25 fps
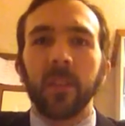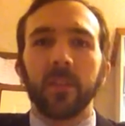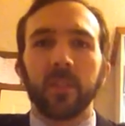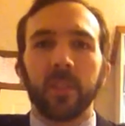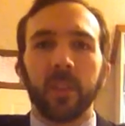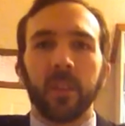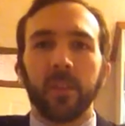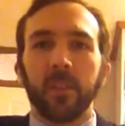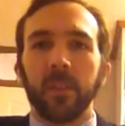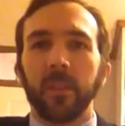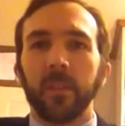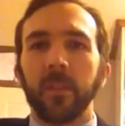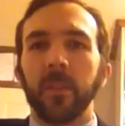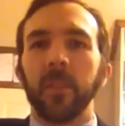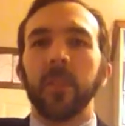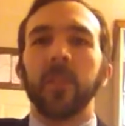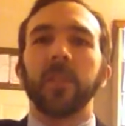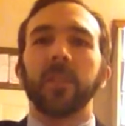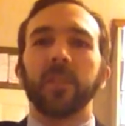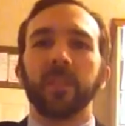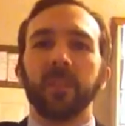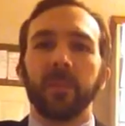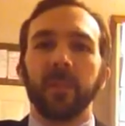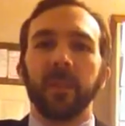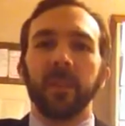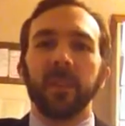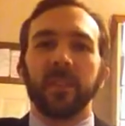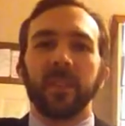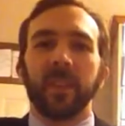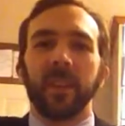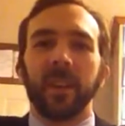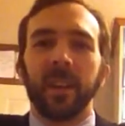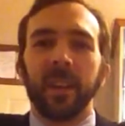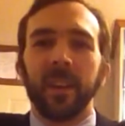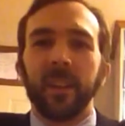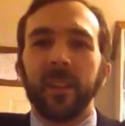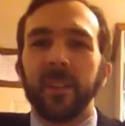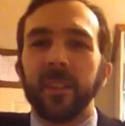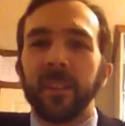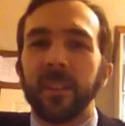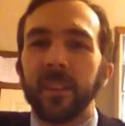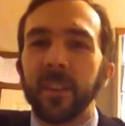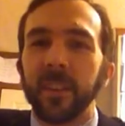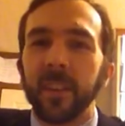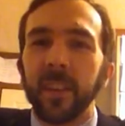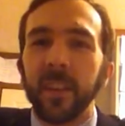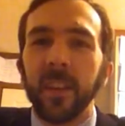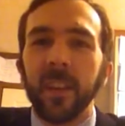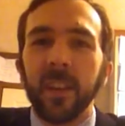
I'll try to refer to him as a hireling,